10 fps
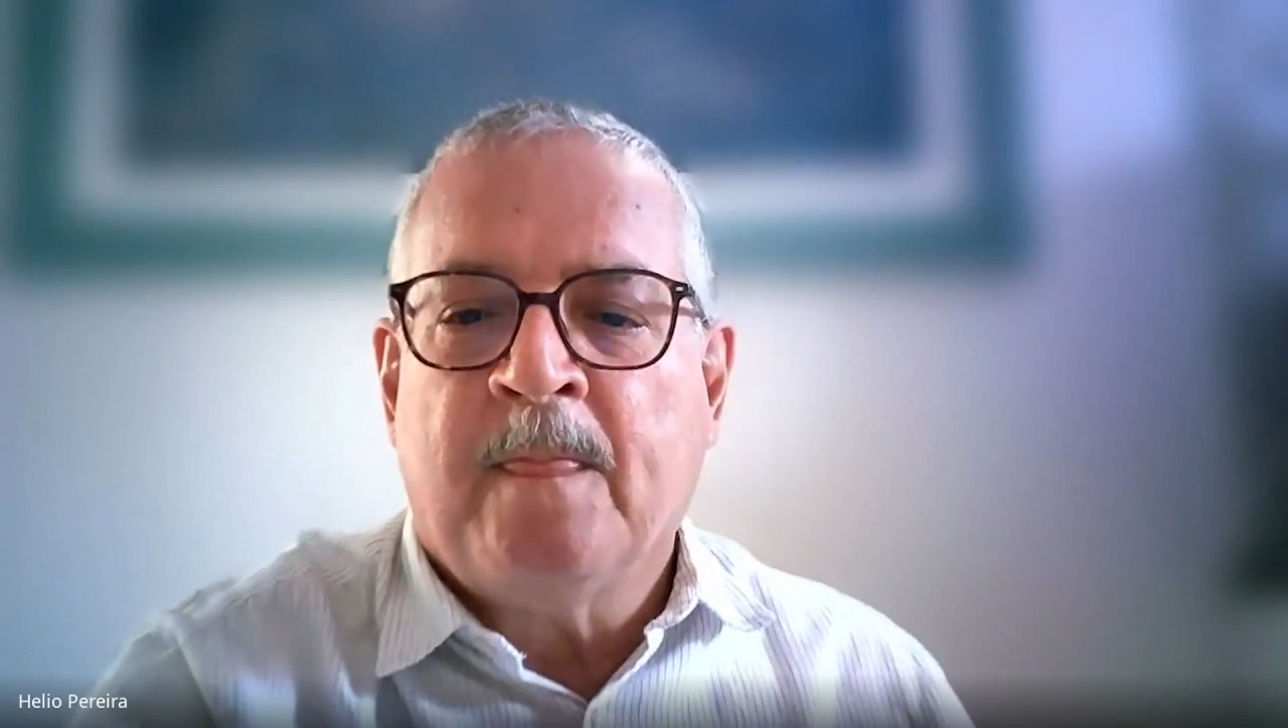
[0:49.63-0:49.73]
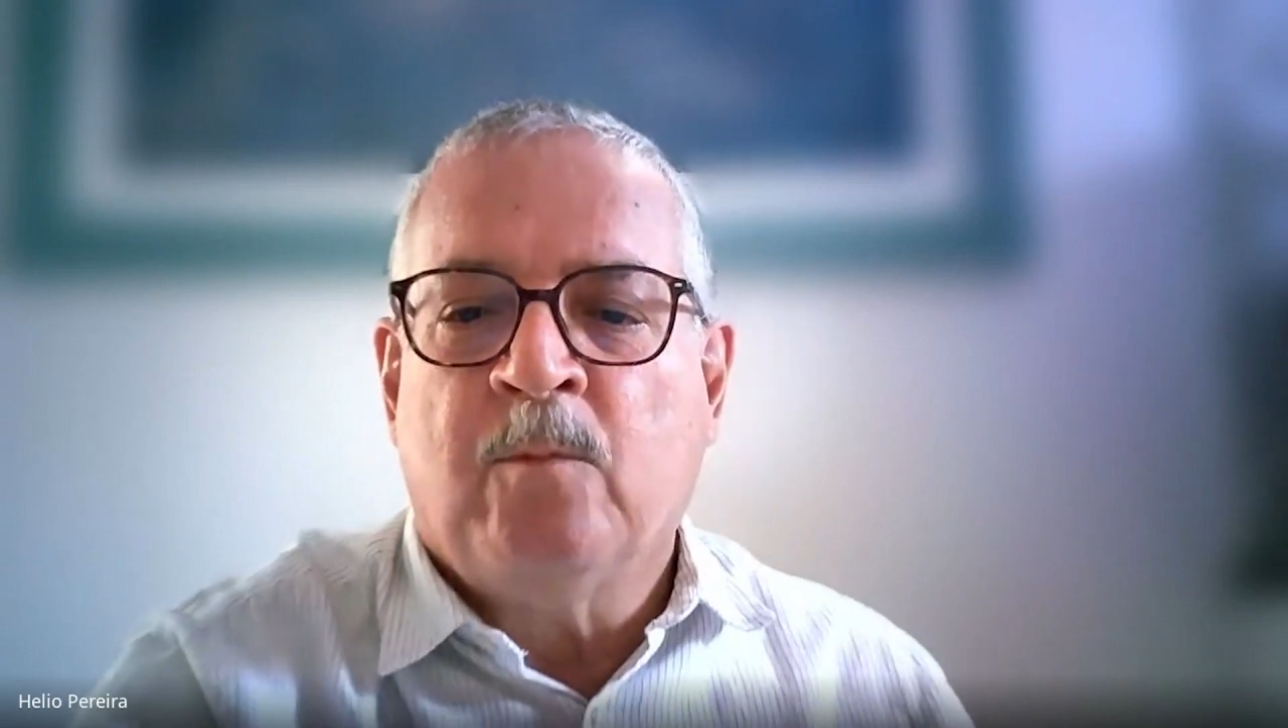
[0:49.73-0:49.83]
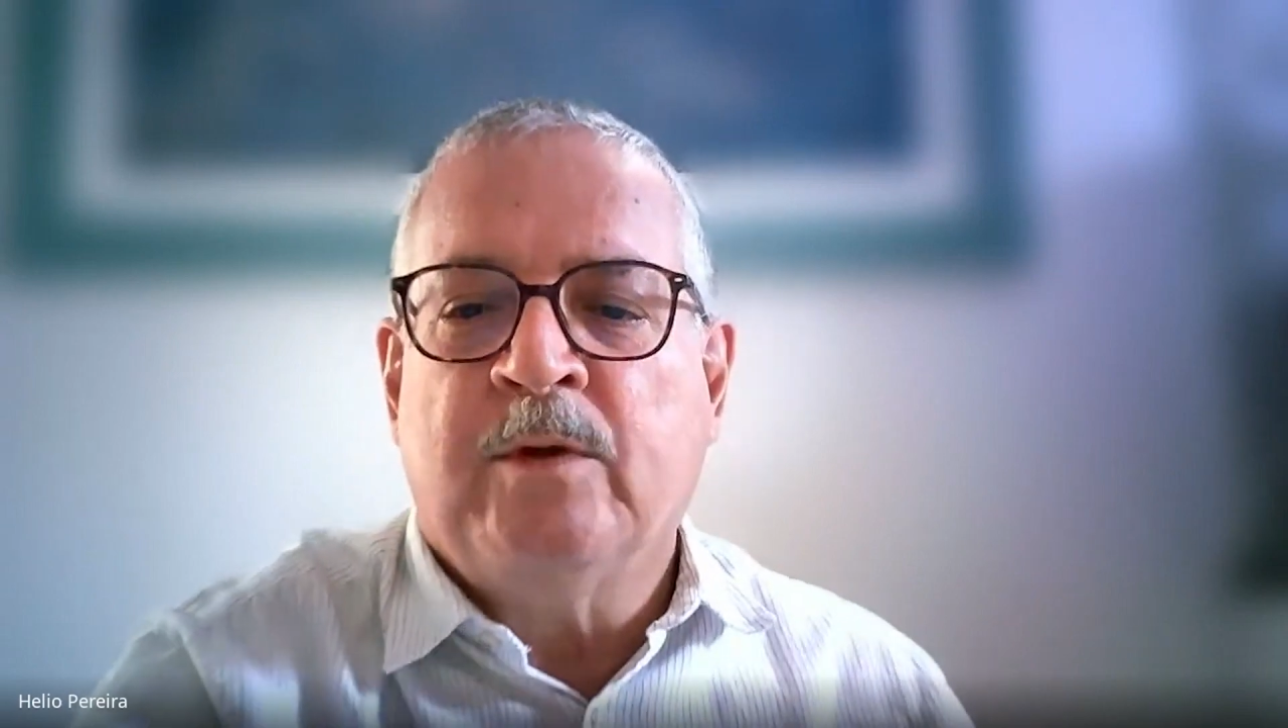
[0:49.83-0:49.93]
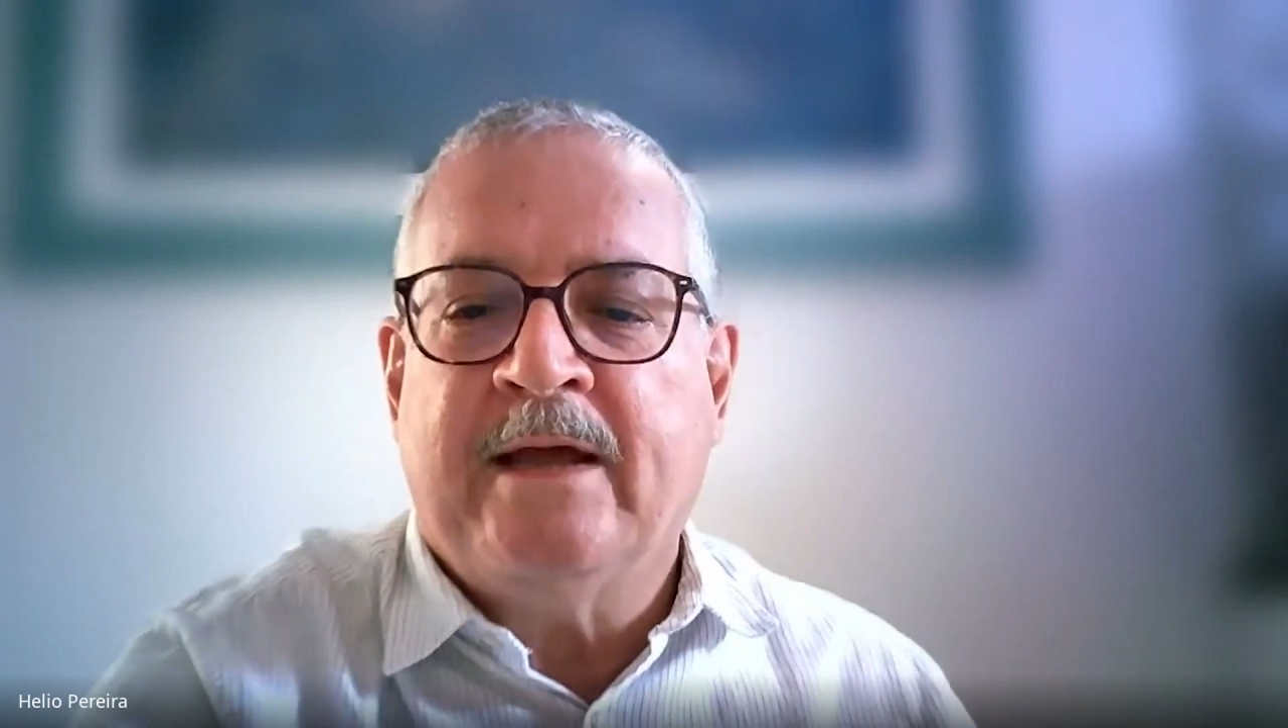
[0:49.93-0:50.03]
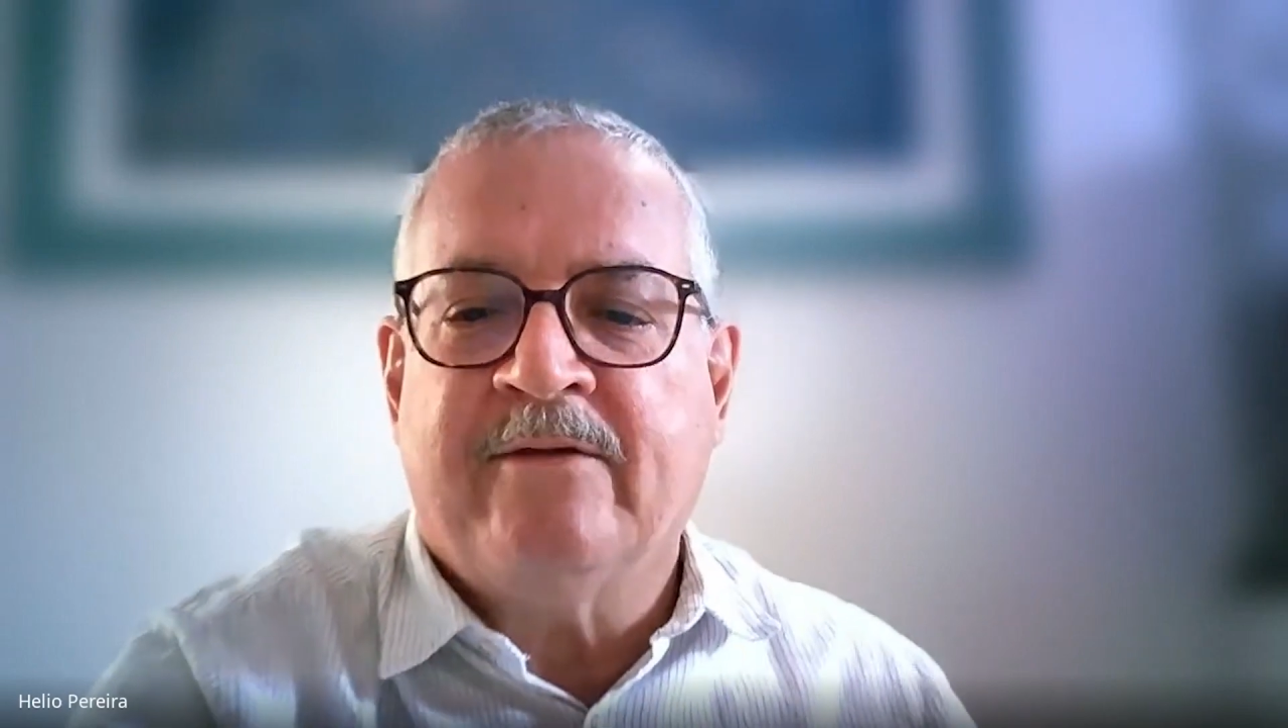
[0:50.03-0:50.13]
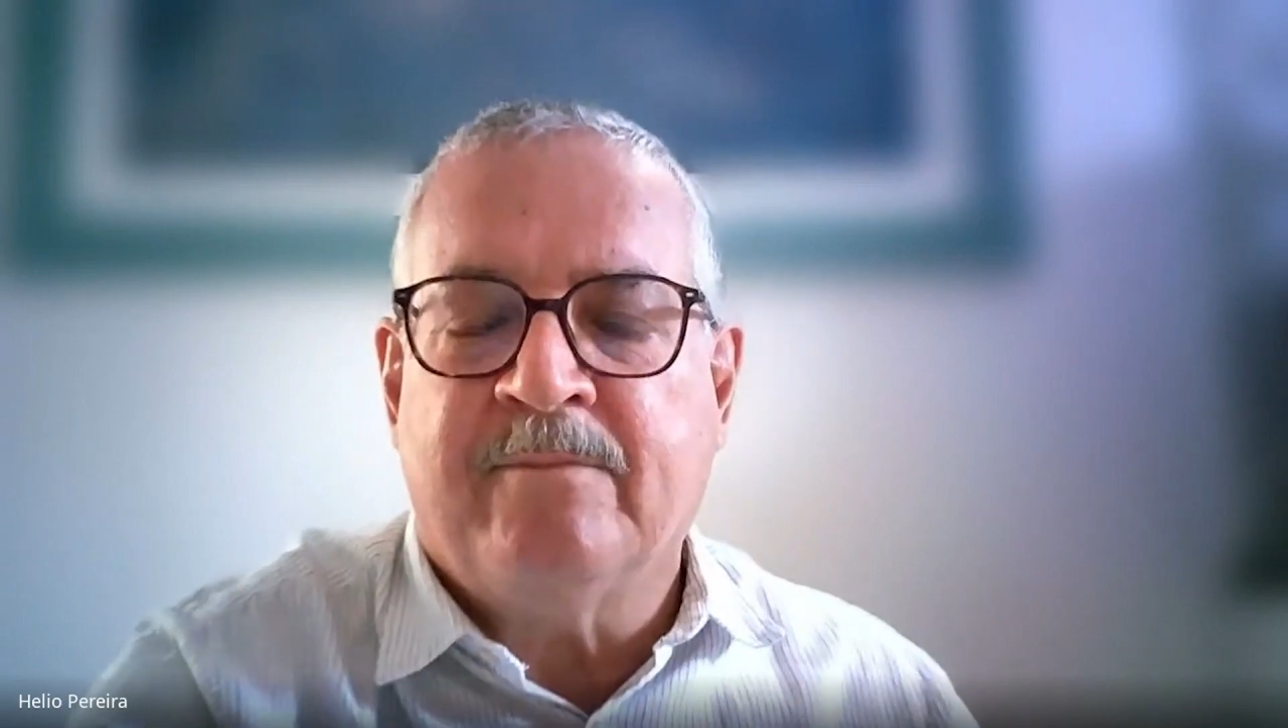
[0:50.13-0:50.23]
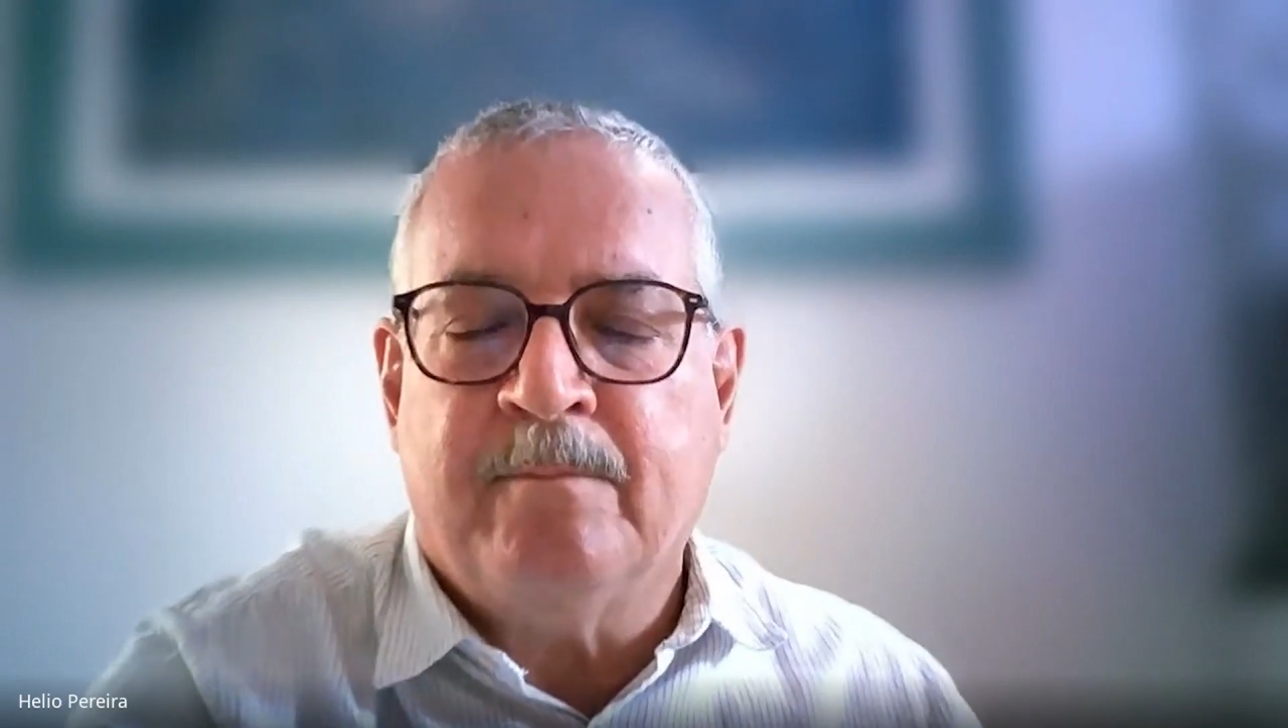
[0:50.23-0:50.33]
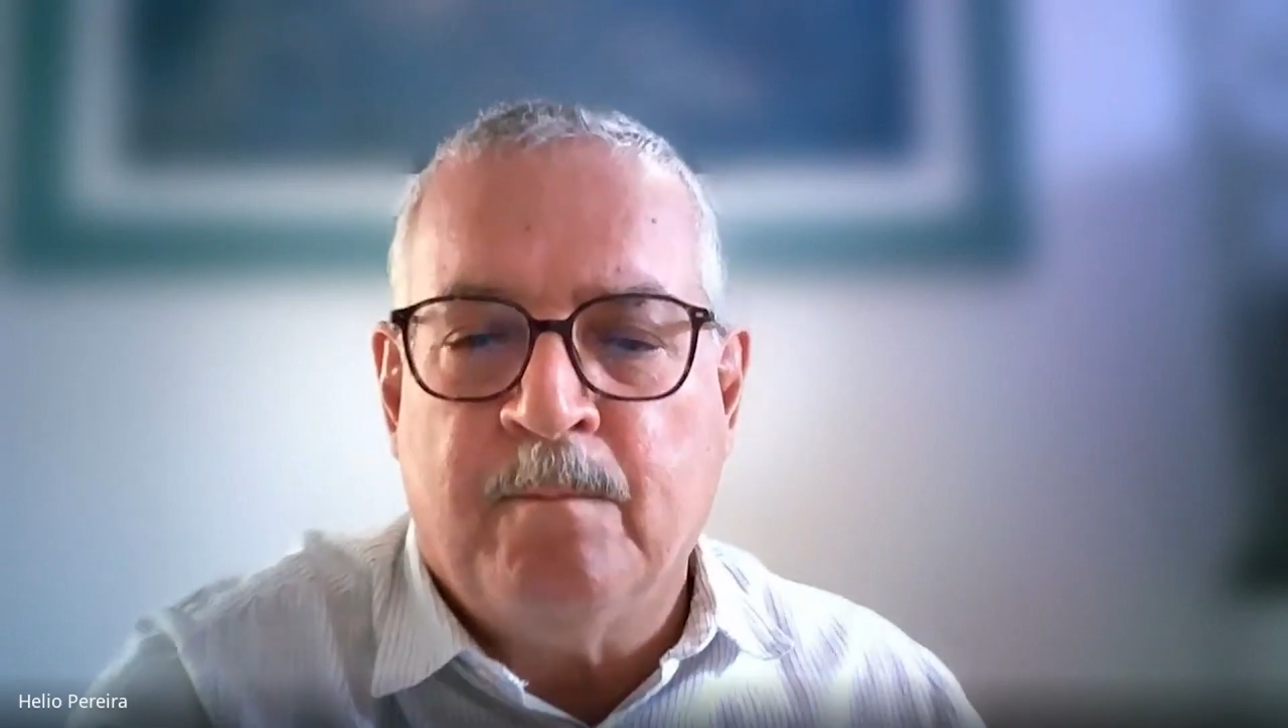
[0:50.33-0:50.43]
We have